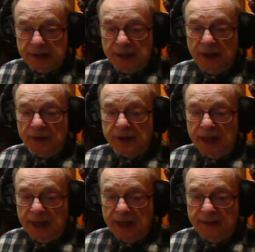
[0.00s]

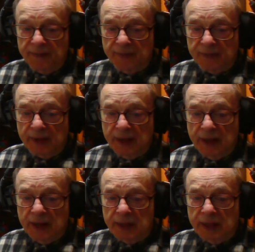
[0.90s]
Okay.
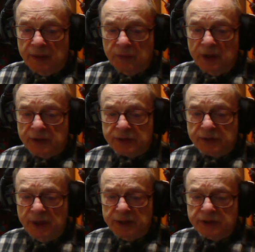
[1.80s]
Then we also
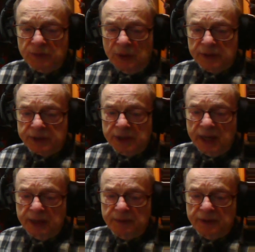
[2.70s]
mentioned, what was the
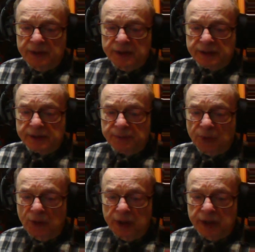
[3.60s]
name of this
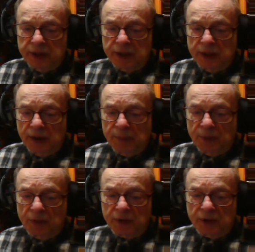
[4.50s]
point up
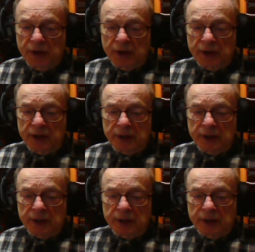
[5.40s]
over here?